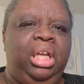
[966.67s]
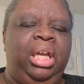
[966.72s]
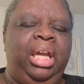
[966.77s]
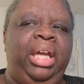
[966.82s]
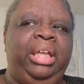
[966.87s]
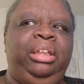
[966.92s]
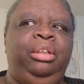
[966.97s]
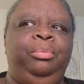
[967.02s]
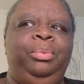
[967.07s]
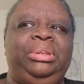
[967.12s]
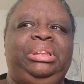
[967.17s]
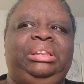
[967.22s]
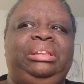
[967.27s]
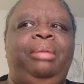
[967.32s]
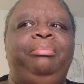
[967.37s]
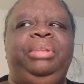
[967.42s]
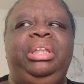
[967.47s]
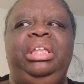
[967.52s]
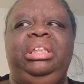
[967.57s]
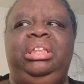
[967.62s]
And it was
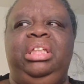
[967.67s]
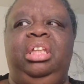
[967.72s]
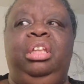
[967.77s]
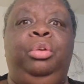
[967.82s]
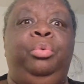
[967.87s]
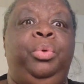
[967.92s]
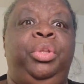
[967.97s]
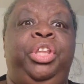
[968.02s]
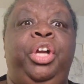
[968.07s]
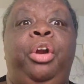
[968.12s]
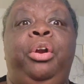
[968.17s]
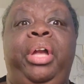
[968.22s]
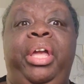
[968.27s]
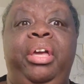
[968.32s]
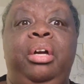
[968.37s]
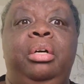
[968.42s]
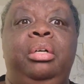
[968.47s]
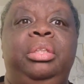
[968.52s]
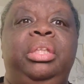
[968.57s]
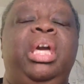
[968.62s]
something dealing with her
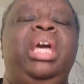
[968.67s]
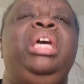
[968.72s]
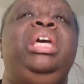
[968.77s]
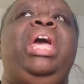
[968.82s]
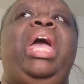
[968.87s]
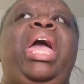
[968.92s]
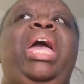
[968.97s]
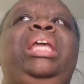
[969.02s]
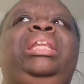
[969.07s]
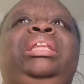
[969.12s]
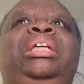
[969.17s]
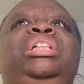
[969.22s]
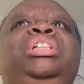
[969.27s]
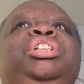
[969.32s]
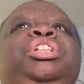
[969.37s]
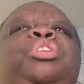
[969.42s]
health. And then